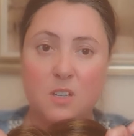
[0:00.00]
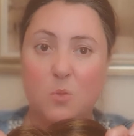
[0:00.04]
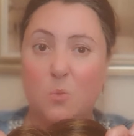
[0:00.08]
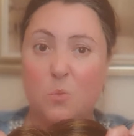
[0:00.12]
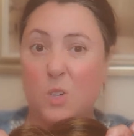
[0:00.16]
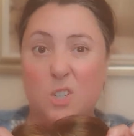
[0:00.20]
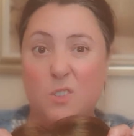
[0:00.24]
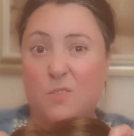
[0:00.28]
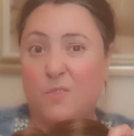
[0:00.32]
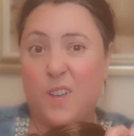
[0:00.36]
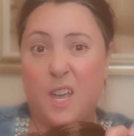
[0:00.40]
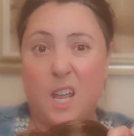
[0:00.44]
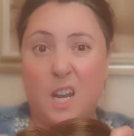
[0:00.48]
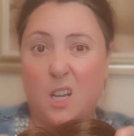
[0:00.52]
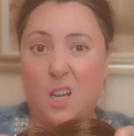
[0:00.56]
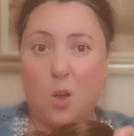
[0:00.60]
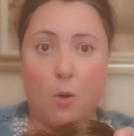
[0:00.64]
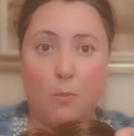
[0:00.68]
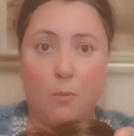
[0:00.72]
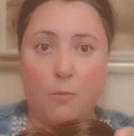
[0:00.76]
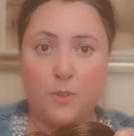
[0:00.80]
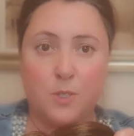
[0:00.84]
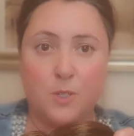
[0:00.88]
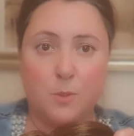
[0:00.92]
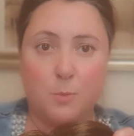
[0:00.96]
which are very
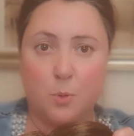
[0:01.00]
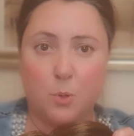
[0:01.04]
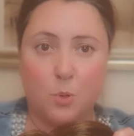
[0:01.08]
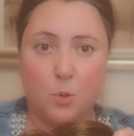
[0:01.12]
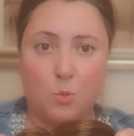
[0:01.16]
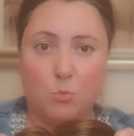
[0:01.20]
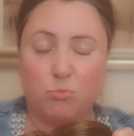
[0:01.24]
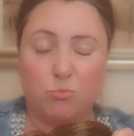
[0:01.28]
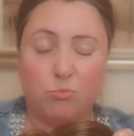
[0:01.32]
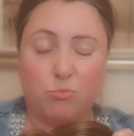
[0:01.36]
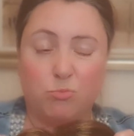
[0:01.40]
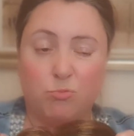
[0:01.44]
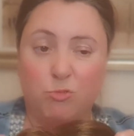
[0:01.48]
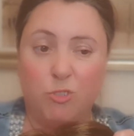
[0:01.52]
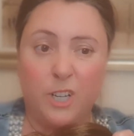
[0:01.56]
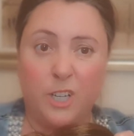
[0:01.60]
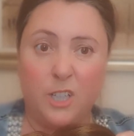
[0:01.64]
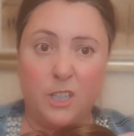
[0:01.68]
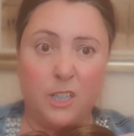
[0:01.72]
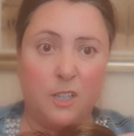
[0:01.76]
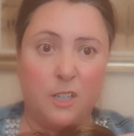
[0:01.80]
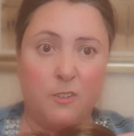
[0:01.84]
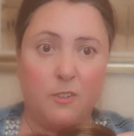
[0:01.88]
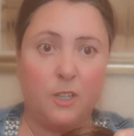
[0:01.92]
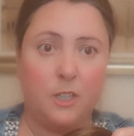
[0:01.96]
comfortable,
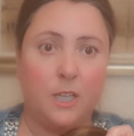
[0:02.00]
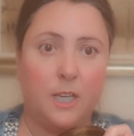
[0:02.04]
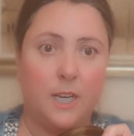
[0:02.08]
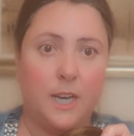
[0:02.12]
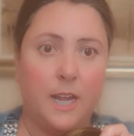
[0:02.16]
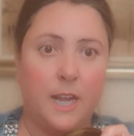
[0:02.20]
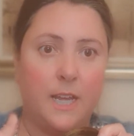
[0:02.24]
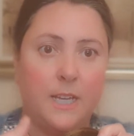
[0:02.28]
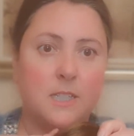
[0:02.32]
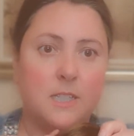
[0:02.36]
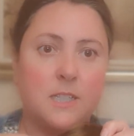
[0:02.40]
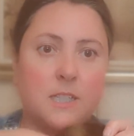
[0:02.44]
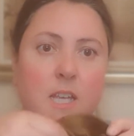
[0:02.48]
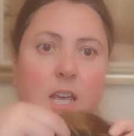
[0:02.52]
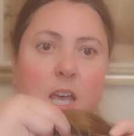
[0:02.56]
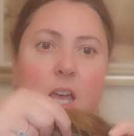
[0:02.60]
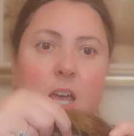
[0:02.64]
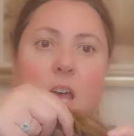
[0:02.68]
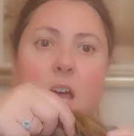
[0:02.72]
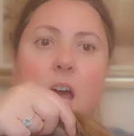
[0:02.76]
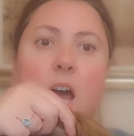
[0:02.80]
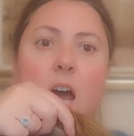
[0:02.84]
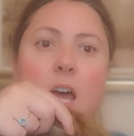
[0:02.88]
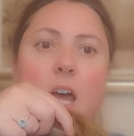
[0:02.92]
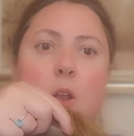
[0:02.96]
really, really nice.
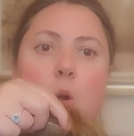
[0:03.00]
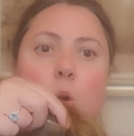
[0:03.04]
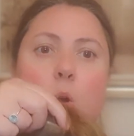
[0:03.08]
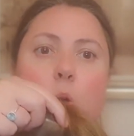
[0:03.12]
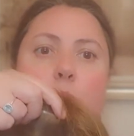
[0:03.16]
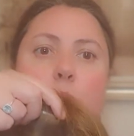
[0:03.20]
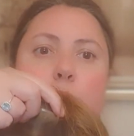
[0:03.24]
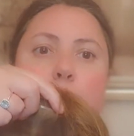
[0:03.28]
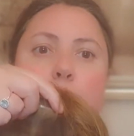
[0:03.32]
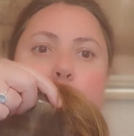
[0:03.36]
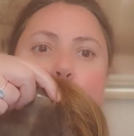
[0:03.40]
And also